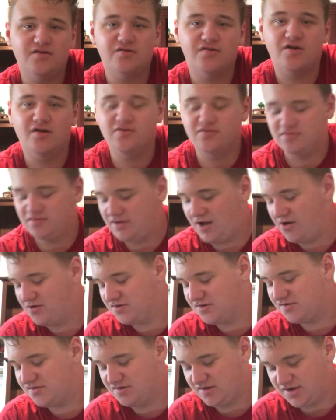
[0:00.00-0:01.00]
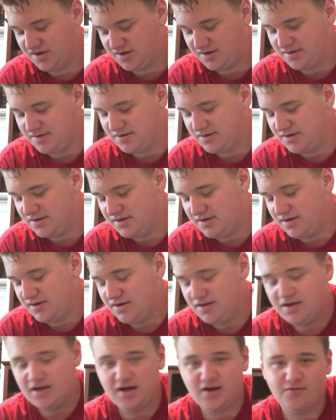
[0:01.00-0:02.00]
so I was just like,
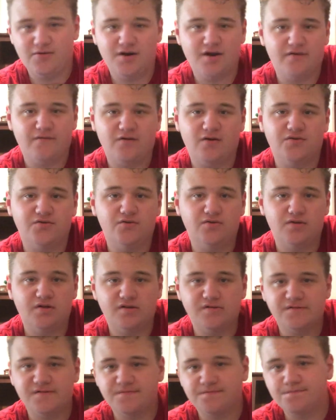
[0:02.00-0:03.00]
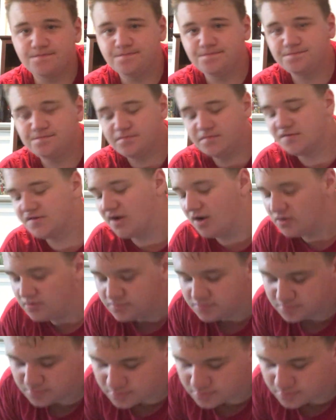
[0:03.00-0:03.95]
oh, whatever, I'll do this. So,